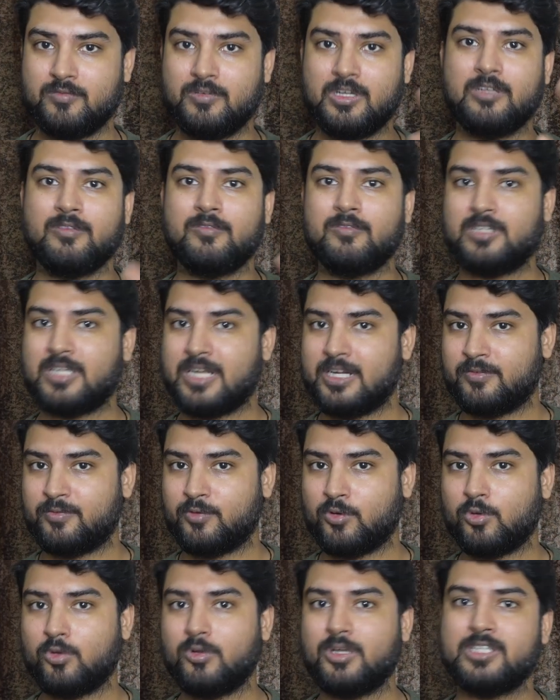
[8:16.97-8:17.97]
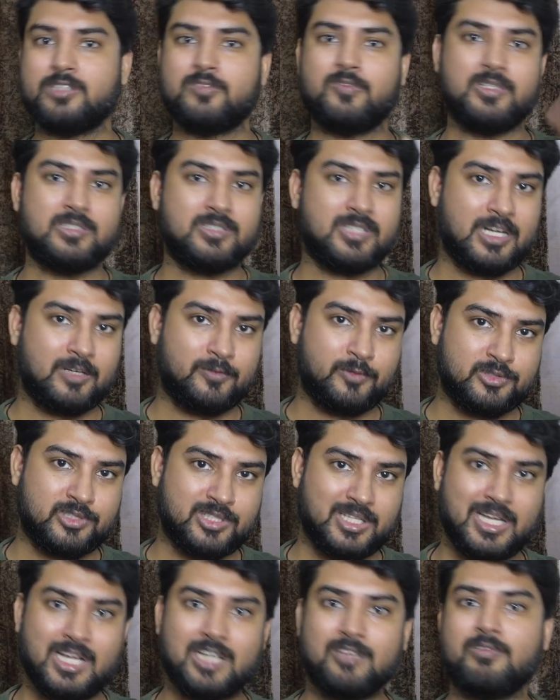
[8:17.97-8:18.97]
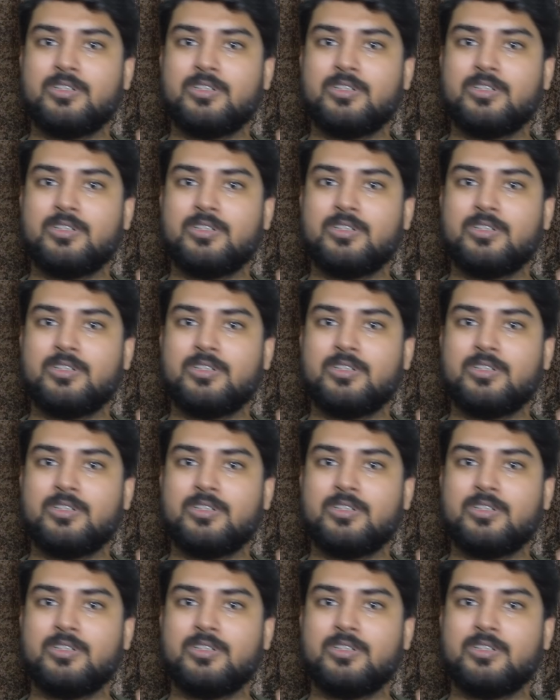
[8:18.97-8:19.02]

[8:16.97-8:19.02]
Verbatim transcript: One side for OS, one side for CN,